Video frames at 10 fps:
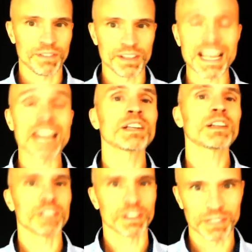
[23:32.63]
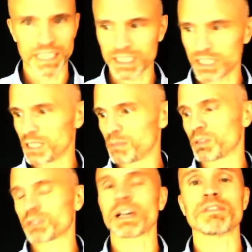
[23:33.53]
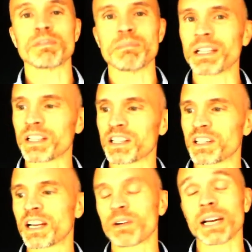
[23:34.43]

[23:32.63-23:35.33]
the tenor of your relationship was quite familiar,